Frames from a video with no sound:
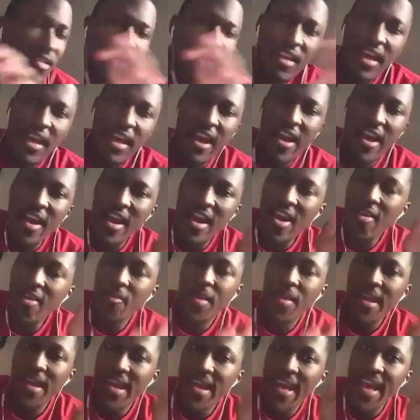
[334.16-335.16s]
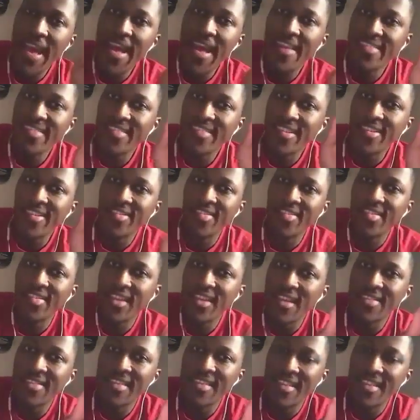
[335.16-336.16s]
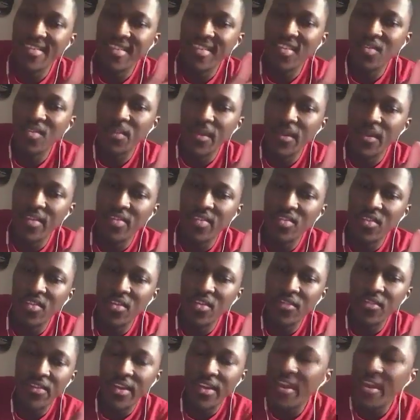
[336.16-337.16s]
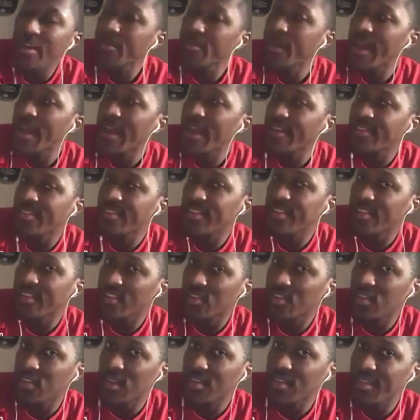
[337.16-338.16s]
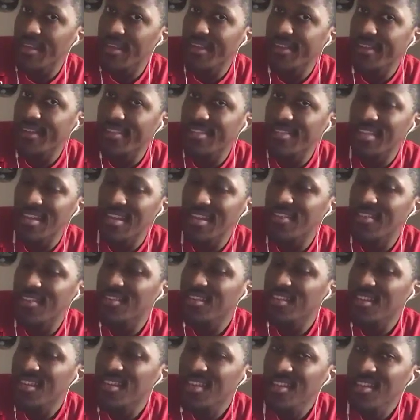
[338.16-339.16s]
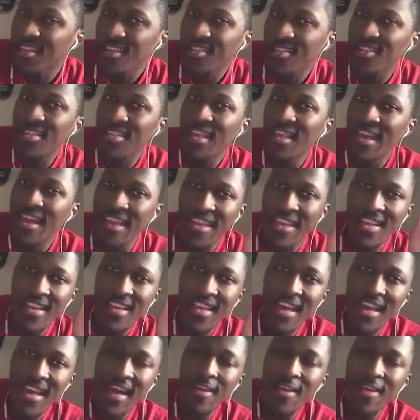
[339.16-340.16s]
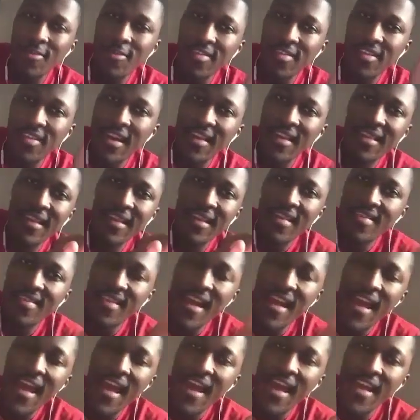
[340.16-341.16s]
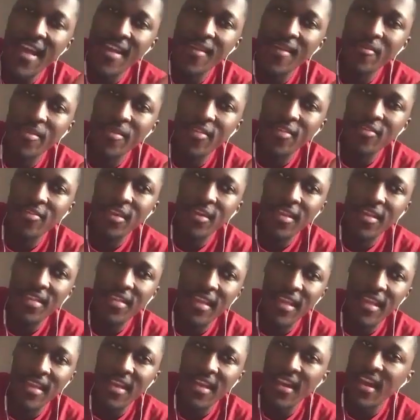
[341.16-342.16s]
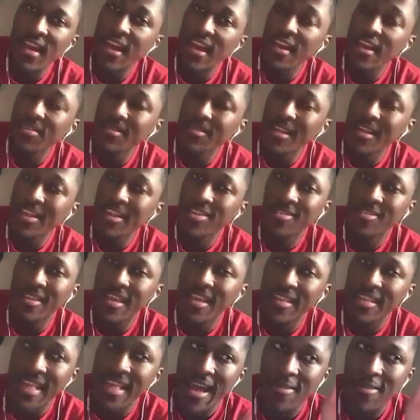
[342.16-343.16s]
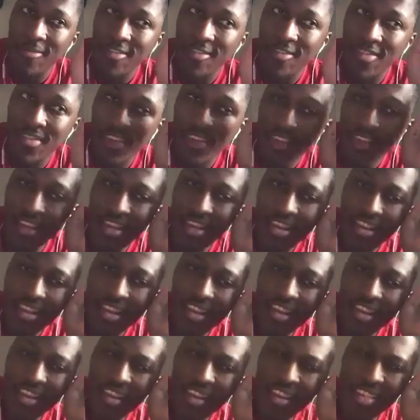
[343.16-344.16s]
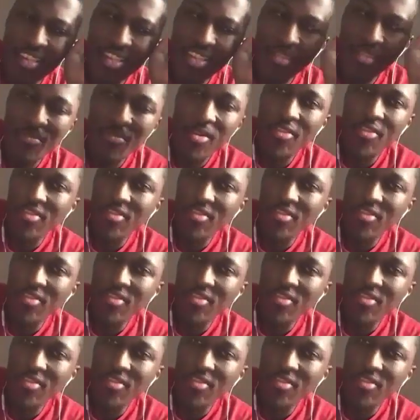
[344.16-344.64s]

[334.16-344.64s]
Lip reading: everybody has their set that's expensive and everybody has their set that is least. So like what's kind of like a tie in between like a cosplay that you did that was the most